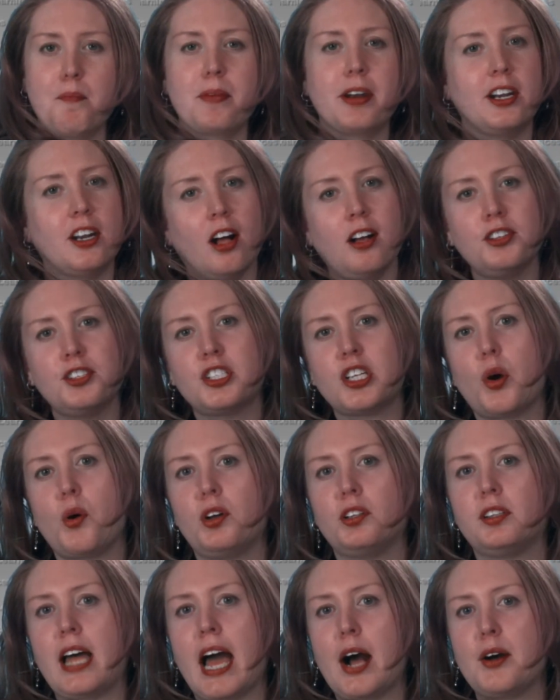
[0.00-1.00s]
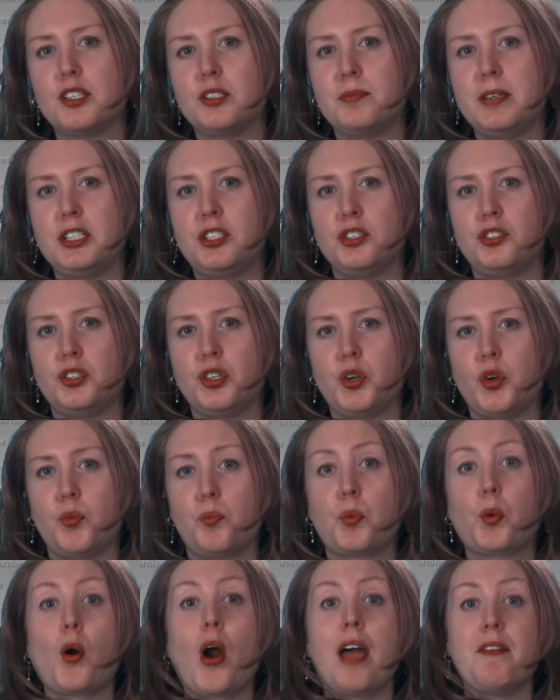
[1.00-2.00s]
But it also allows me to do
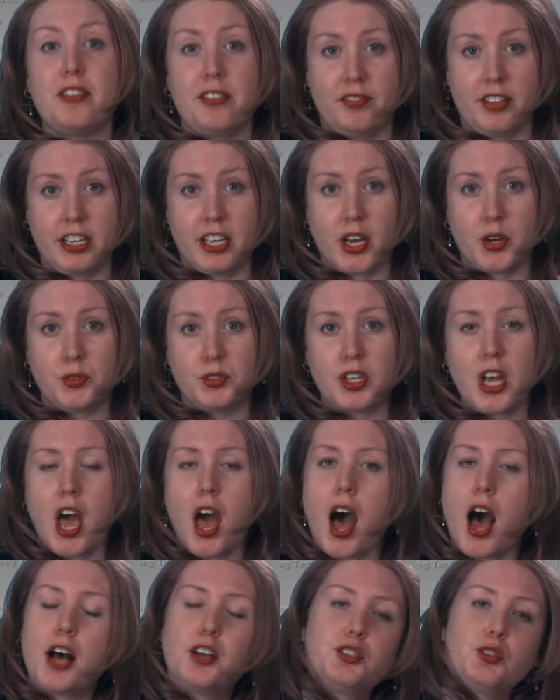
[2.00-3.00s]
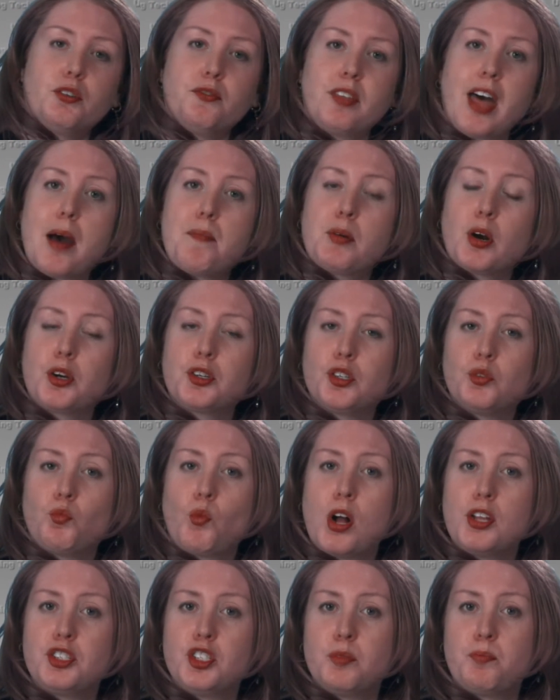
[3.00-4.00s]
private videos. So if that person
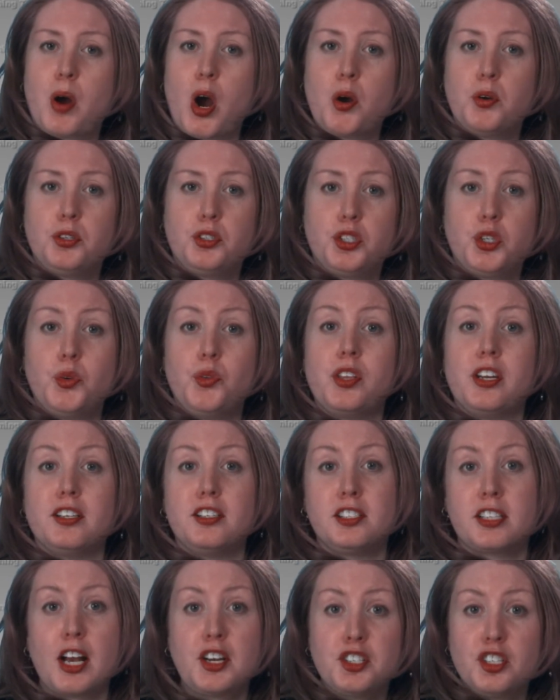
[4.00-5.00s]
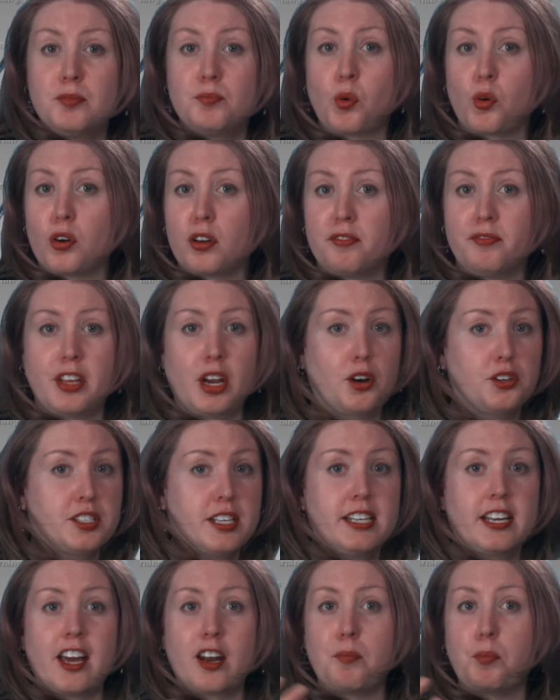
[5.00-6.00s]
wants to post to the discussion board, if there's
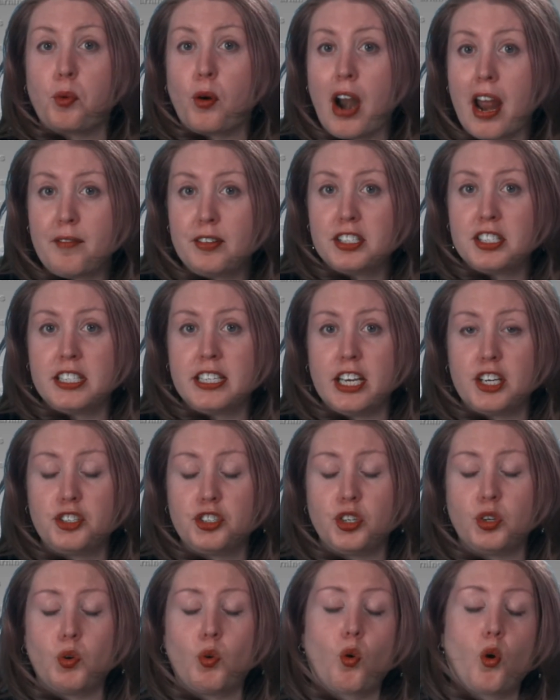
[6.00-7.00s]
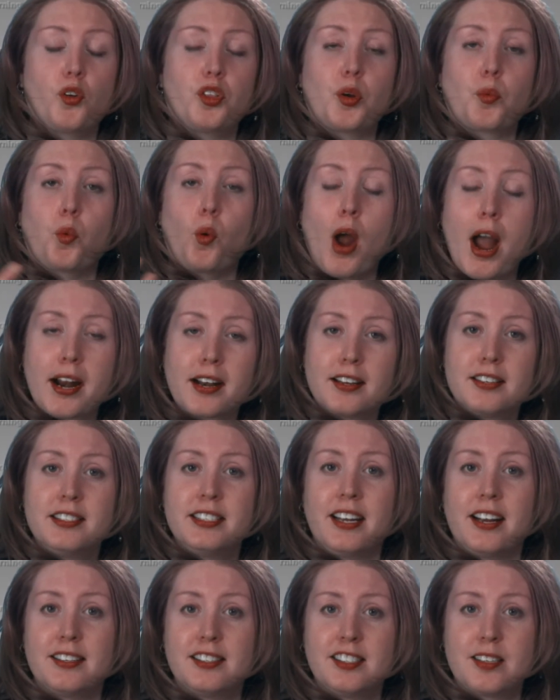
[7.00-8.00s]
any kind of privacy issue or they're
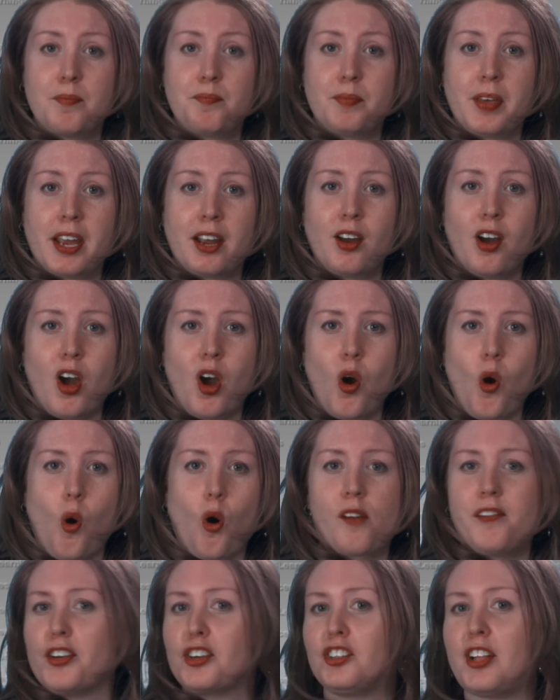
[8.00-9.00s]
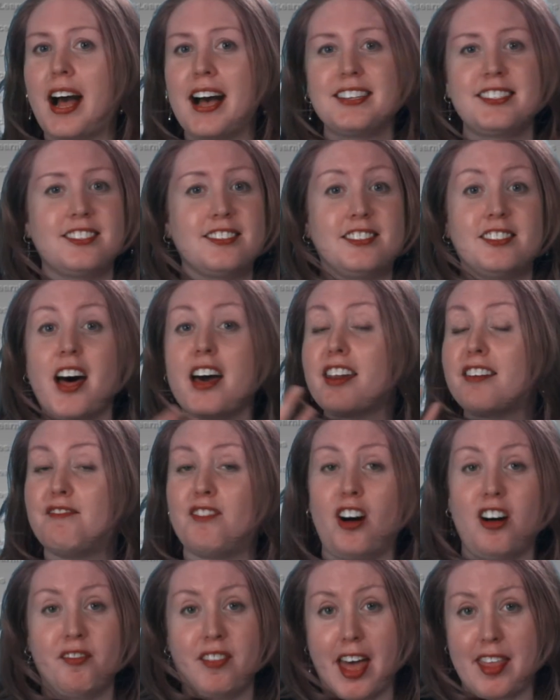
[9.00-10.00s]
practicing on something, or if your class does not
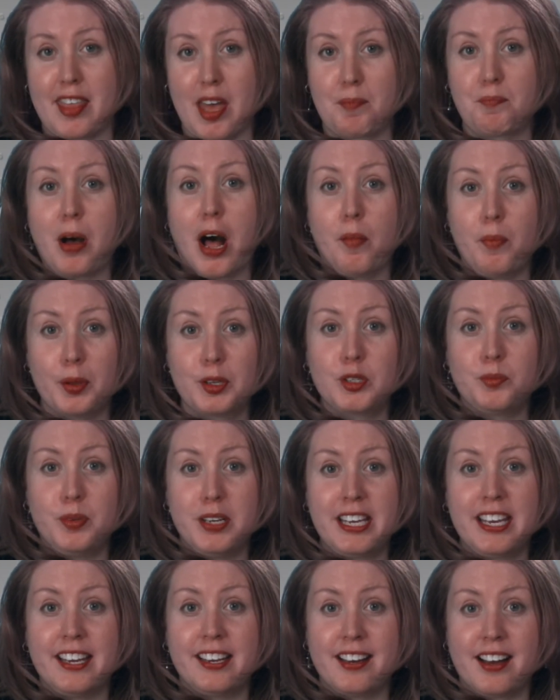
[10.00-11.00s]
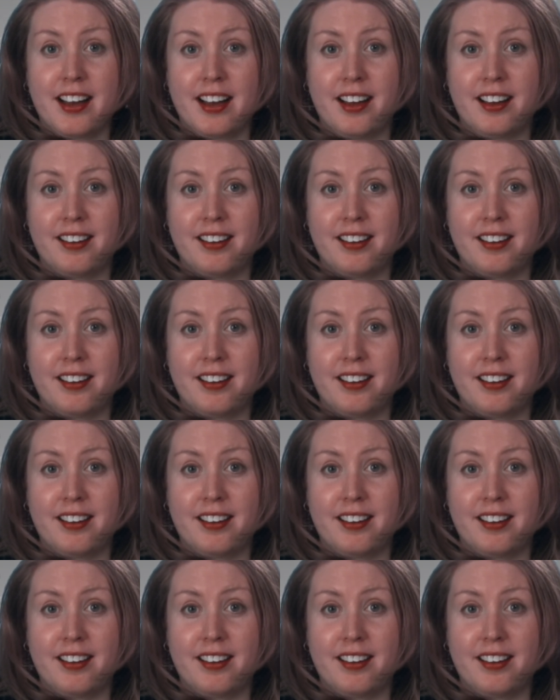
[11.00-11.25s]
involve that public speaking